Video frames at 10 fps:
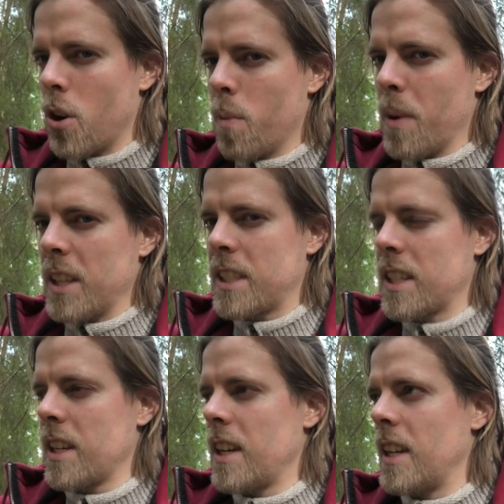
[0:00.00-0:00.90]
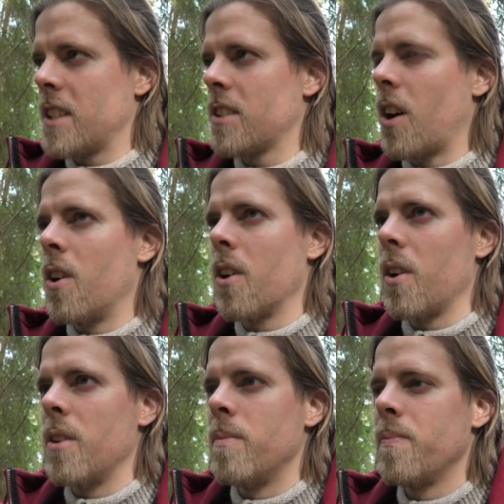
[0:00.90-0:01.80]
hopeless, it's
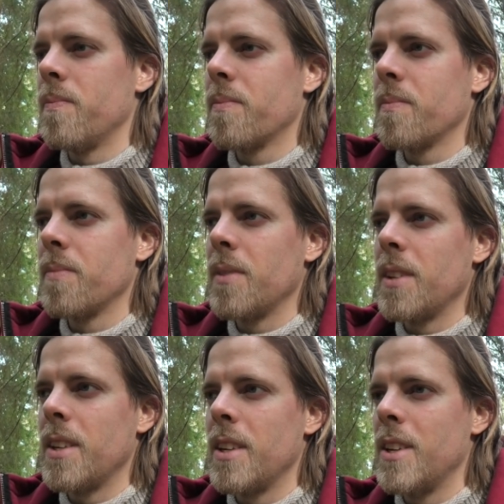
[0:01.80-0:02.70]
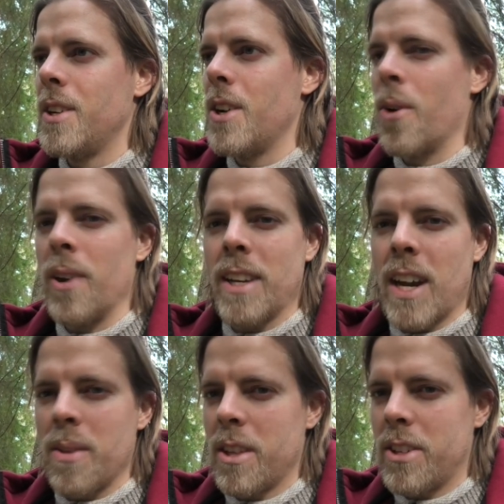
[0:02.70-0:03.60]
all going
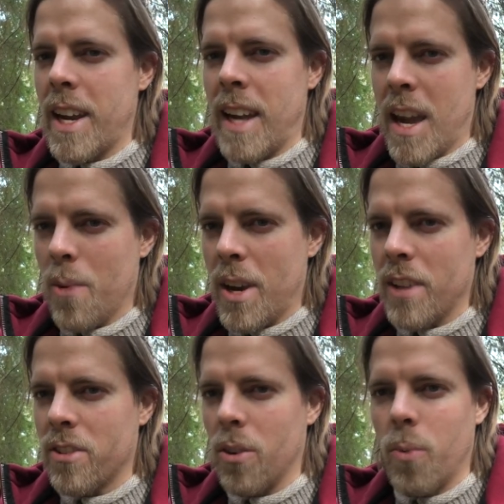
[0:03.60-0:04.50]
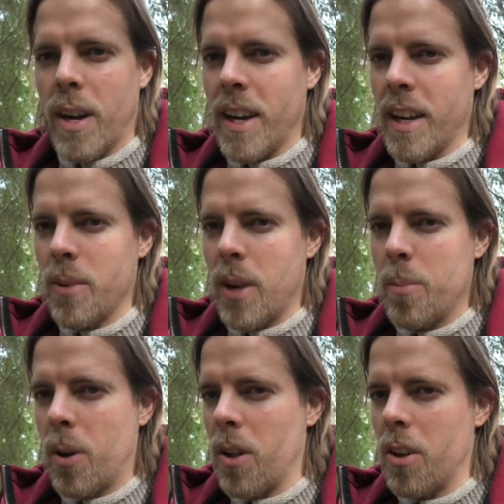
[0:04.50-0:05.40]
down the drain anyway, so why
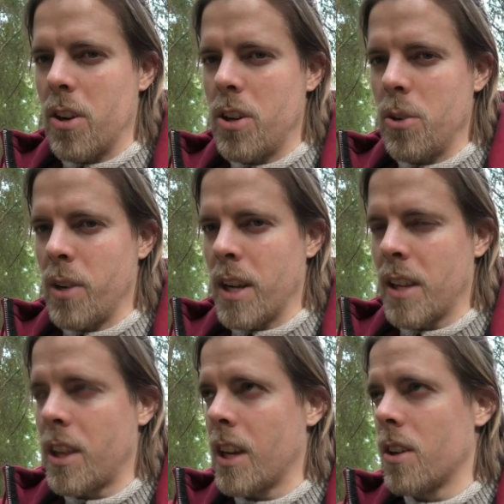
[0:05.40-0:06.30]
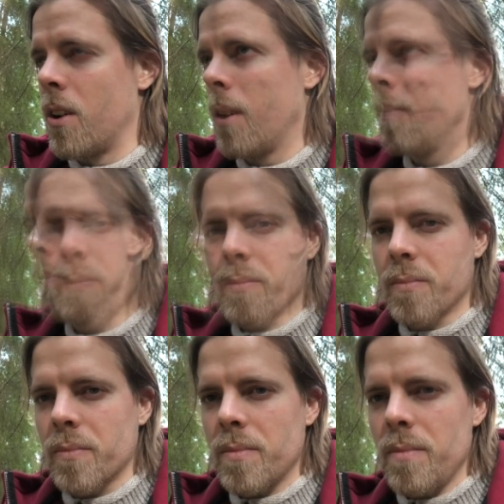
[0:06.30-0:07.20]
bother doing anything at all?
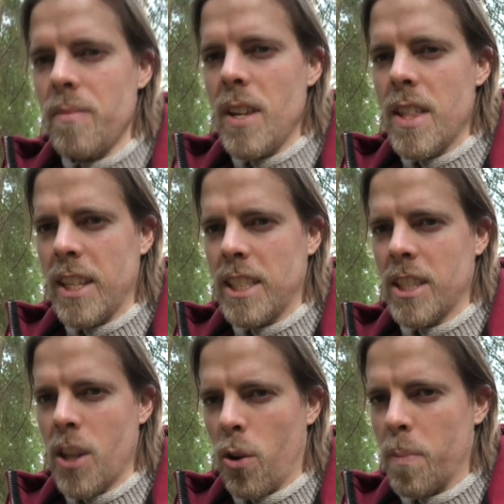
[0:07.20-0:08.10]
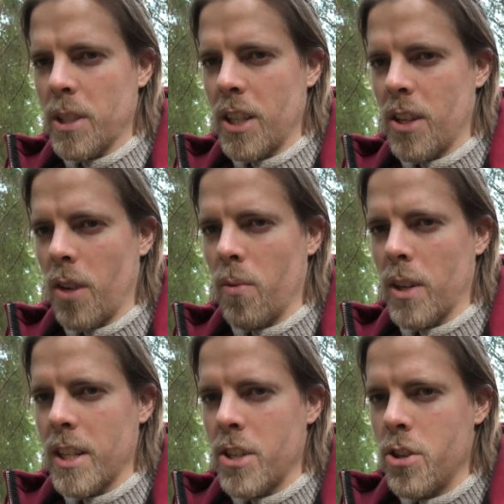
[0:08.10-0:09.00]
This is the opposite of
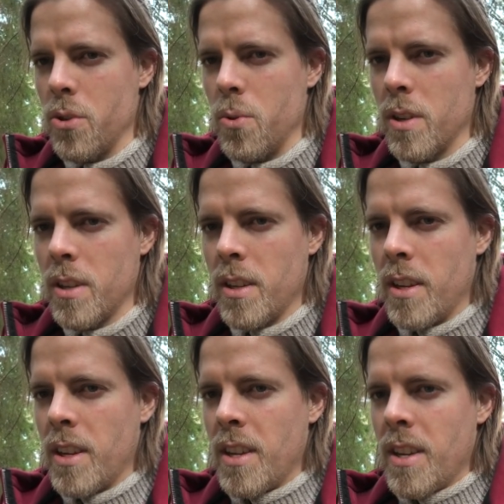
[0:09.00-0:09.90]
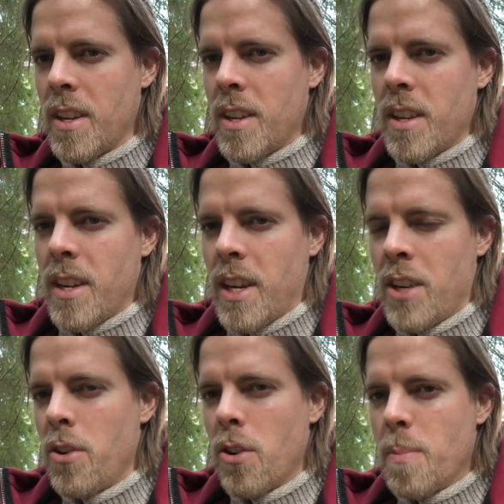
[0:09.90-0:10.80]
what a true
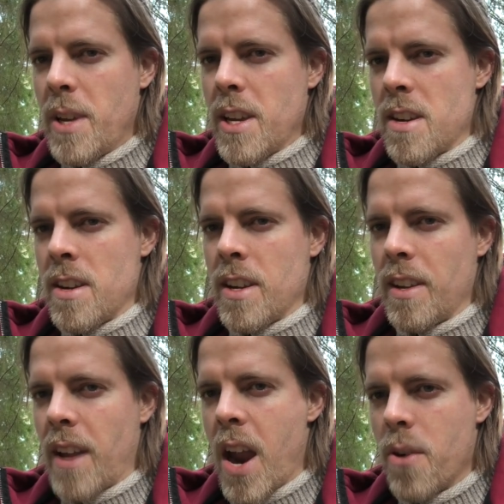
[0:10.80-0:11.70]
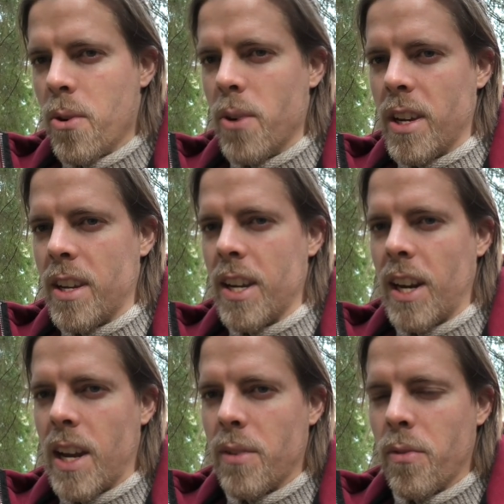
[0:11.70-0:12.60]
Indo-European heroic
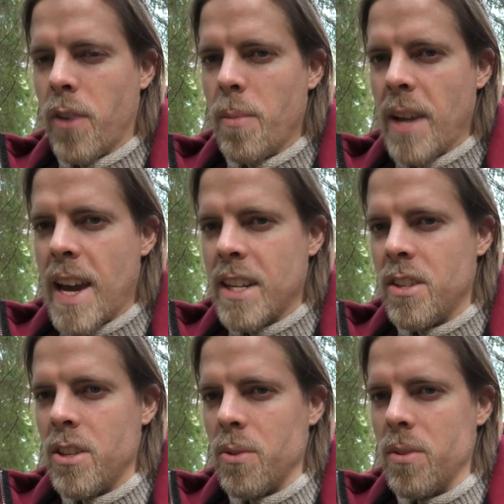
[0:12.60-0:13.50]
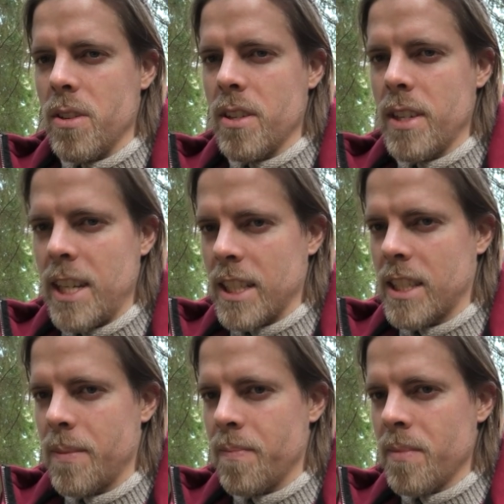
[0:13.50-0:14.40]
life-affirming attitude
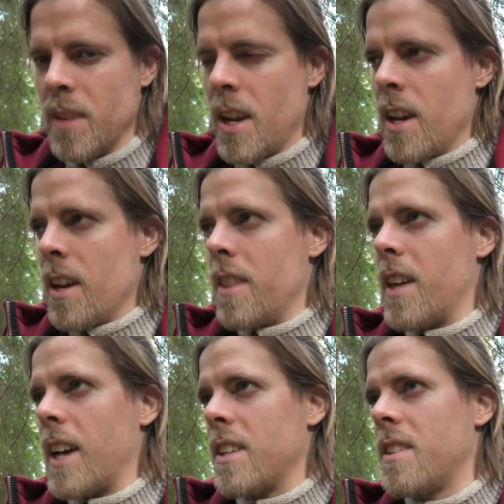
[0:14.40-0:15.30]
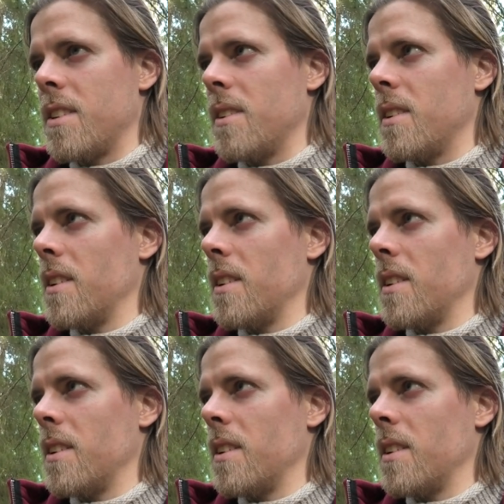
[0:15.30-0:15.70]
is, that